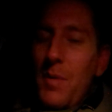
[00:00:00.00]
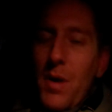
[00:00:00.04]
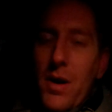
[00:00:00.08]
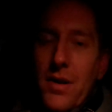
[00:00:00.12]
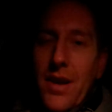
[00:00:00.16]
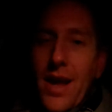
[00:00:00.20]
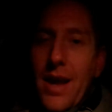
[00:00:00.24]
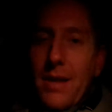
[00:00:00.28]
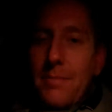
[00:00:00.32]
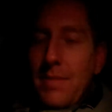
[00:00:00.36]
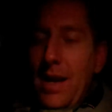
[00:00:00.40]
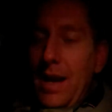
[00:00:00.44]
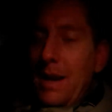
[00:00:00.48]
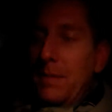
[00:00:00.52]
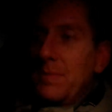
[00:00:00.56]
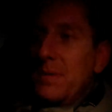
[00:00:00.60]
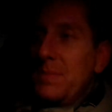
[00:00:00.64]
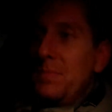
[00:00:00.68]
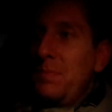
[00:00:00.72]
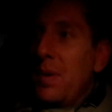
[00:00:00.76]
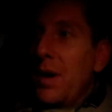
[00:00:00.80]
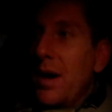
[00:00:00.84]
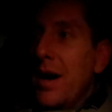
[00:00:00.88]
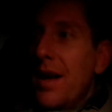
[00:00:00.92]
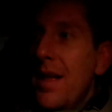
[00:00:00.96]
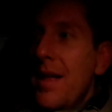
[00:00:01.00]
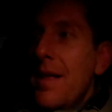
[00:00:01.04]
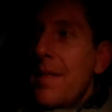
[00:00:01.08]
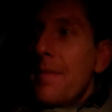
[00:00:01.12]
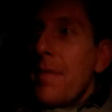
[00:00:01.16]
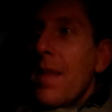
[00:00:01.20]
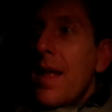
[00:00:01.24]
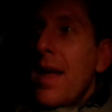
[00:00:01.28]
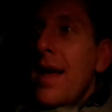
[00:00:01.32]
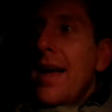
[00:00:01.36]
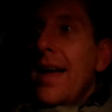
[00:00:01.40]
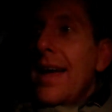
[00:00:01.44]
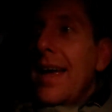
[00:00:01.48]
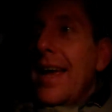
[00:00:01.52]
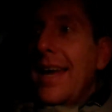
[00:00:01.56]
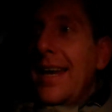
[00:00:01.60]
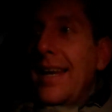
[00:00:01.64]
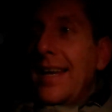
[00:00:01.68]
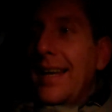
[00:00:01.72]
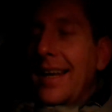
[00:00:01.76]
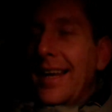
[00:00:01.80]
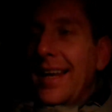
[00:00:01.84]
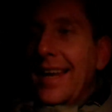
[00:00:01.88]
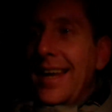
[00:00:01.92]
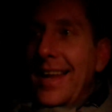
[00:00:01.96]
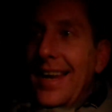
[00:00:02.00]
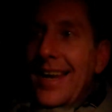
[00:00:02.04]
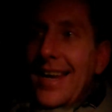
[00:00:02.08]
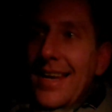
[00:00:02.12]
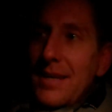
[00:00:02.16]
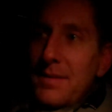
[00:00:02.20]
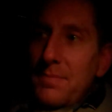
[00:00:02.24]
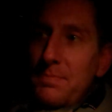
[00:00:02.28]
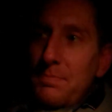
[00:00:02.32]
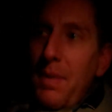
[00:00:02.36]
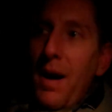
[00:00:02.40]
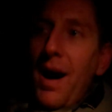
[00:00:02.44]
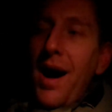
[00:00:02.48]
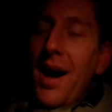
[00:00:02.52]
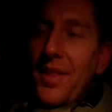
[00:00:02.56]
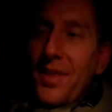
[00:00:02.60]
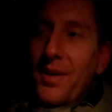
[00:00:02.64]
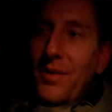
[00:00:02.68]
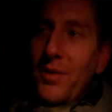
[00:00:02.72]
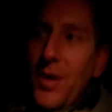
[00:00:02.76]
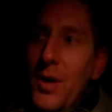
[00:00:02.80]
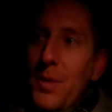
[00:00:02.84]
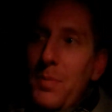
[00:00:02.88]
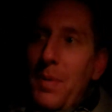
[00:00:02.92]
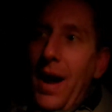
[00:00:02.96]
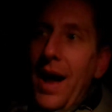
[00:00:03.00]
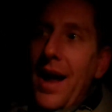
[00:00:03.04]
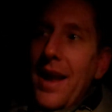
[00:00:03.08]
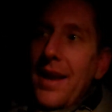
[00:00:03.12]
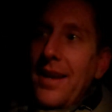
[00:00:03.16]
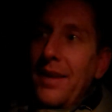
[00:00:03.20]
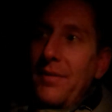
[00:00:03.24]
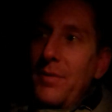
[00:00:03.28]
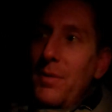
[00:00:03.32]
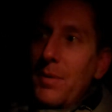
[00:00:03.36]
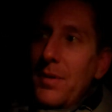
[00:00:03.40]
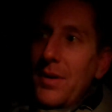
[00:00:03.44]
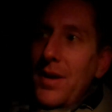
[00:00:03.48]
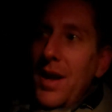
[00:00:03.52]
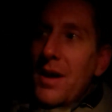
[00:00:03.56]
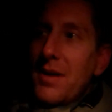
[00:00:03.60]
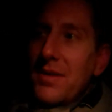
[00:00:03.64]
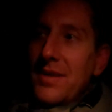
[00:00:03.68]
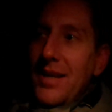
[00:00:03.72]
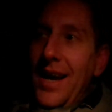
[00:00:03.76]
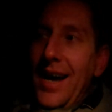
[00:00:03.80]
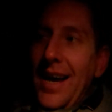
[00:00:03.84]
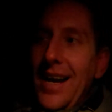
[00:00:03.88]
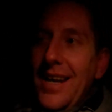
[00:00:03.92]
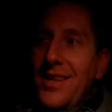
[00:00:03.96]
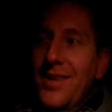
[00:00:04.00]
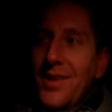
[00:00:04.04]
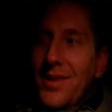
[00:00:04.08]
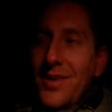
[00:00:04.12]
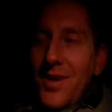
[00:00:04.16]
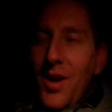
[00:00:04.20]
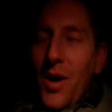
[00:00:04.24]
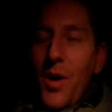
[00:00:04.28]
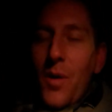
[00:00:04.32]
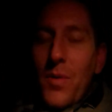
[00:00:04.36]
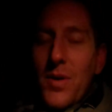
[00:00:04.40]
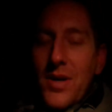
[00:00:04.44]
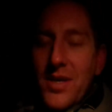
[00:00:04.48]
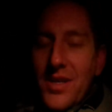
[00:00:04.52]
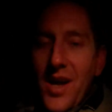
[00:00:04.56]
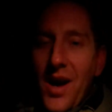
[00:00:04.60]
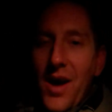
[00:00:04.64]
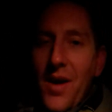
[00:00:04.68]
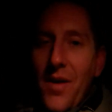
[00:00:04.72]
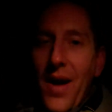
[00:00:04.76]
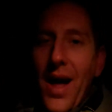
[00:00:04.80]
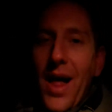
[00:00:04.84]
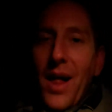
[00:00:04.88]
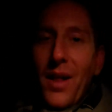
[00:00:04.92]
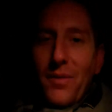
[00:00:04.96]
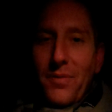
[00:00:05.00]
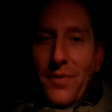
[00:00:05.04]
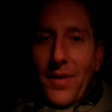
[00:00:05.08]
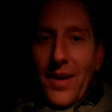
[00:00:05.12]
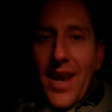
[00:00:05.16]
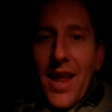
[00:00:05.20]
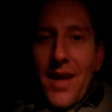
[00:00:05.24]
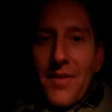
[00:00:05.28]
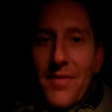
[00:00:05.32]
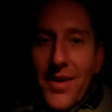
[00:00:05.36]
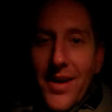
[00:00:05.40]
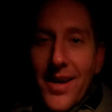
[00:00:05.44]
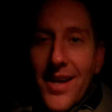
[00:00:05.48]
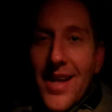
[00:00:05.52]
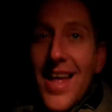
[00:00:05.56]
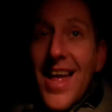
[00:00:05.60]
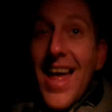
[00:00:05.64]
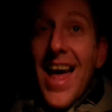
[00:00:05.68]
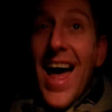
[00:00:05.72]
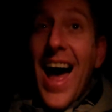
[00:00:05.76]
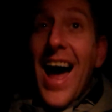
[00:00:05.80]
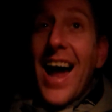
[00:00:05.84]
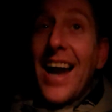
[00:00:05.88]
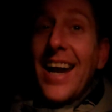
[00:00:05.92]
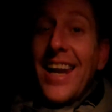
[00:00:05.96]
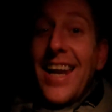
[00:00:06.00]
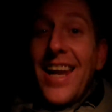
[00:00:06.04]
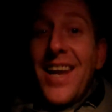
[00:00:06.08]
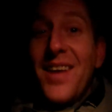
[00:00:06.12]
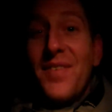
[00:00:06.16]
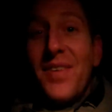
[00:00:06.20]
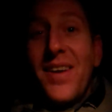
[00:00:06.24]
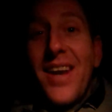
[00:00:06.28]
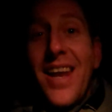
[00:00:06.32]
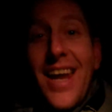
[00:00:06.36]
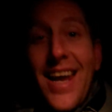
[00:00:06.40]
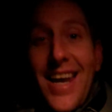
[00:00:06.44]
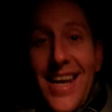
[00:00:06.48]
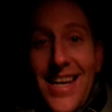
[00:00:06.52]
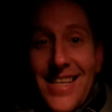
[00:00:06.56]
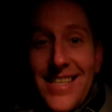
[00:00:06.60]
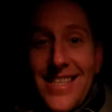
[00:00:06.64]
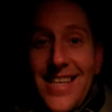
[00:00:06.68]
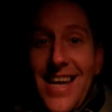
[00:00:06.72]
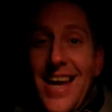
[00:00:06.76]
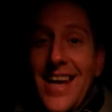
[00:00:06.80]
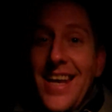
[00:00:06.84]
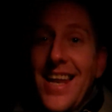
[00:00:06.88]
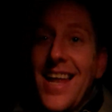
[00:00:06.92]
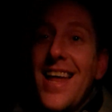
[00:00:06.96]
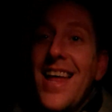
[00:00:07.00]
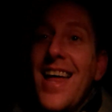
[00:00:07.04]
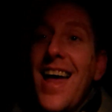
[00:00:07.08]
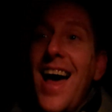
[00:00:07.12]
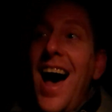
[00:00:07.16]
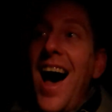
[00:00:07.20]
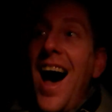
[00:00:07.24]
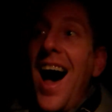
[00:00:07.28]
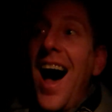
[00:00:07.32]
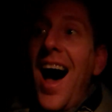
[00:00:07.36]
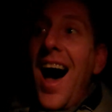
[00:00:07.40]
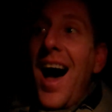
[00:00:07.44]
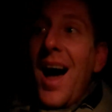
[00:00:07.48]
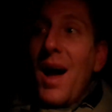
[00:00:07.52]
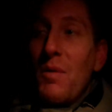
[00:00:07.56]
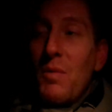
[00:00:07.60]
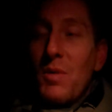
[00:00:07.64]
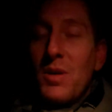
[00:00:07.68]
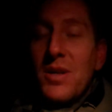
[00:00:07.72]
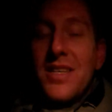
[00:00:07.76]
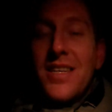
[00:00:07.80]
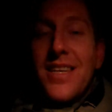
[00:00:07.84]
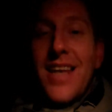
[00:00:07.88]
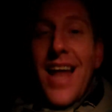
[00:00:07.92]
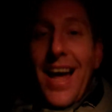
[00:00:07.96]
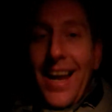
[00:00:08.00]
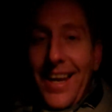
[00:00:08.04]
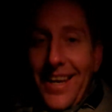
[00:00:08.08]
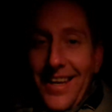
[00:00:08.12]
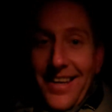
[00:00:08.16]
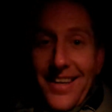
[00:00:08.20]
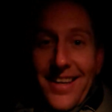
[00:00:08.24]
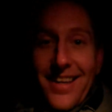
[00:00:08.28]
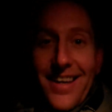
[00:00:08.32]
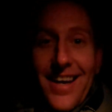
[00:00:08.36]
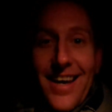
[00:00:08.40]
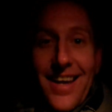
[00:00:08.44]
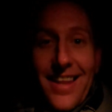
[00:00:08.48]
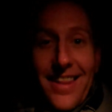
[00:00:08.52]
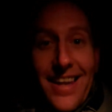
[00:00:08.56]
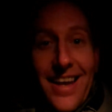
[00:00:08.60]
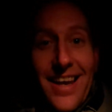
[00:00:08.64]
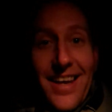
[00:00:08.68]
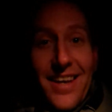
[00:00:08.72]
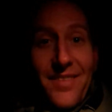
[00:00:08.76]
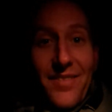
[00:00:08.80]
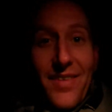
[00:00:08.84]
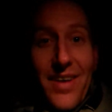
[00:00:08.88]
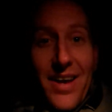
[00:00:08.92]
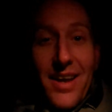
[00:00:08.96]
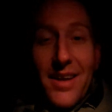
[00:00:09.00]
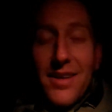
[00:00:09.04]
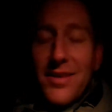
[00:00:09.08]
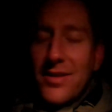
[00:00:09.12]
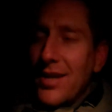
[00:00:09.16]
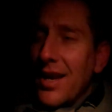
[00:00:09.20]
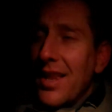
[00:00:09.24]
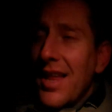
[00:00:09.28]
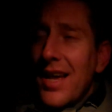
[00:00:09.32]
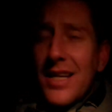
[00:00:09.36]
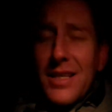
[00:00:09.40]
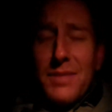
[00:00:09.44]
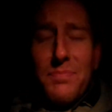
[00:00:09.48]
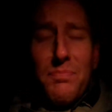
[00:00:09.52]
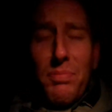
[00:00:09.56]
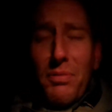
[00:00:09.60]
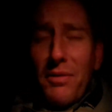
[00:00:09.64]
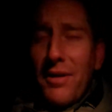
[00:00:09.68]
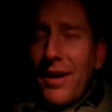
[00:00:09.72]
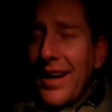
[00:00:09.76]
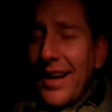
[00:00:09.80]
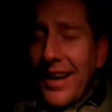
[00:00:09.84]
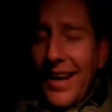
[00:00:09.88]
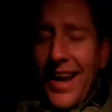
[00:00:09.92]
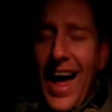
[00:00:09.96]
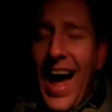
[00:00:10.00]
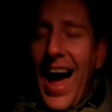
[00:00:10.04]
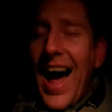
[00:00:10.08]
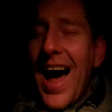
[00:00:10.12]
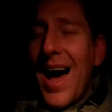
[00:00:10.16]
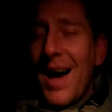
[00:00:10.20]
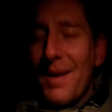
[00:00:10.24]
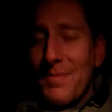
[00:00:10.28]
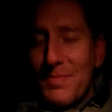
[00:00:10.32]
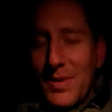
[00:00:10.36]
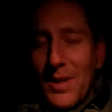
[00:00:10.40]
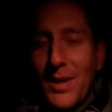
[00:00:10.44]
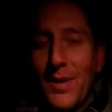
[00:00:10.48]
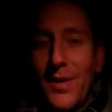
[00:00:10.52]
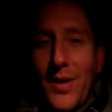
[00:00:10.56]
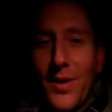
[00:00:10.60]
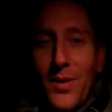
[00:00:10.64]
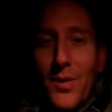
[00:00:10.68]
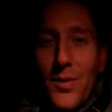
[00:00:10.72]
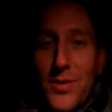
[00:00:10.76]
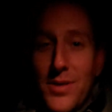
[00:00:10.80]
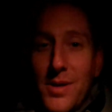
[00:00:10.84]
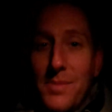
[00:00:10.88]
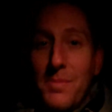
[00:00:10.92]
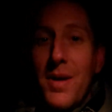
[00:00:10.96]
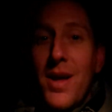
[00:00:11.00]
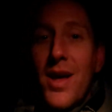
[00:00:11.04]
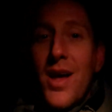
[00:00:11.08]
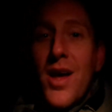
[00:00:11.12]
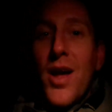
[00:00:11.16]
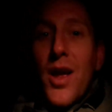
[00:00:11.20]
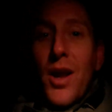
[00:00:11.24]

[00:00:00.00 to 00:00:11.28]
I won't name names, but he is part of the group and everyone knows that he doesn't always go hell for leather. And even he said I was knackered at the end of it. So that is brilliant, absolutely awesome.